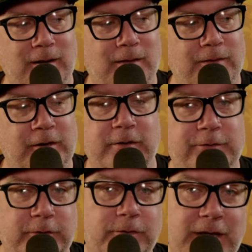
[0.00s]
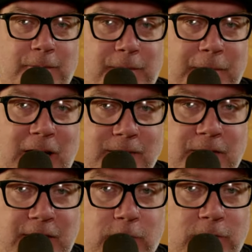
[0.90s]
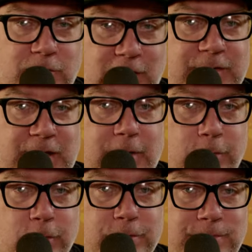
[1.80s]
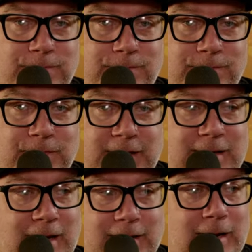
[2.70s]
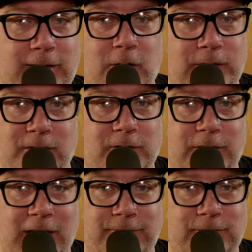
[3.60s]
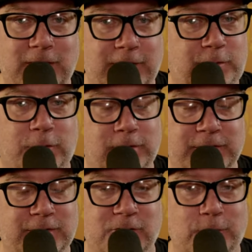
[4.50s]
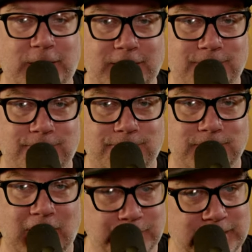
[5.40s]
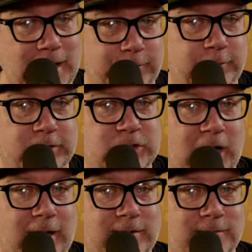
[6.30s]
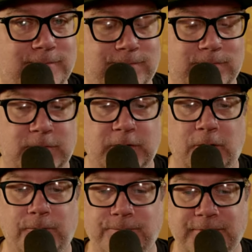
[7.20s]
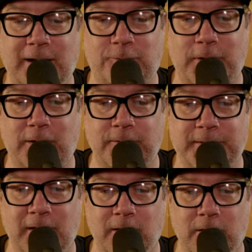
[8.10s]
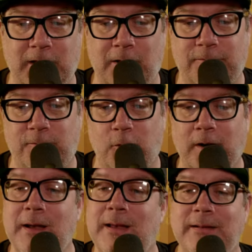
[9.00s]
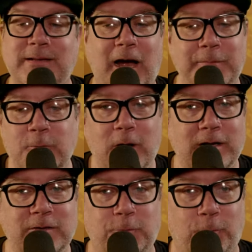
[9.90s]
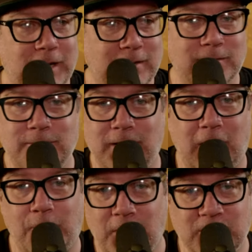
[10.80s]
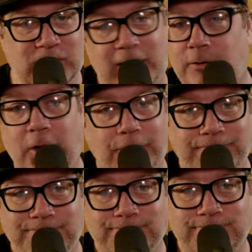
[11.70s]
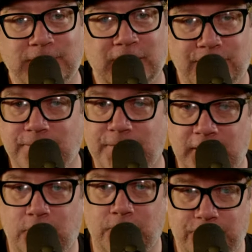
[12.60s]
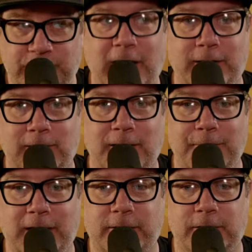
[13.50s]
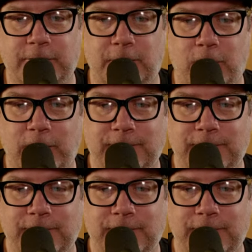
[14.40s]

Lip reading: there is zero doubt in my mind that they will address that room. They cannot go into the draft as currently situated. I'd be absolutely shocked. So that's what I would be on the lookout for. Timing-wise, when, how much, I don't know. But they'll sign a linebacker at some point.